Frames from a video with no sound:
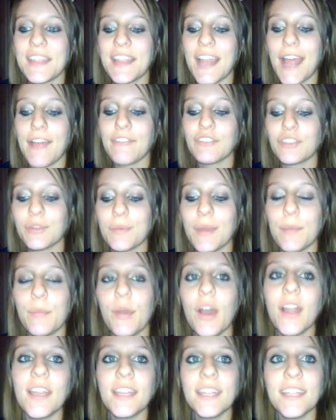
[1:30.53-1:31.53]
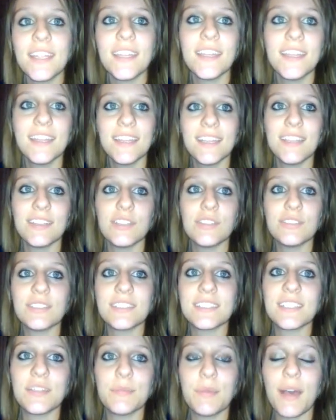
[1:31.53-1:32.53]
after my body loses
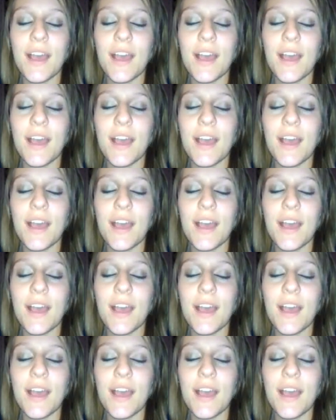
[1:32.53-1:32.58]
the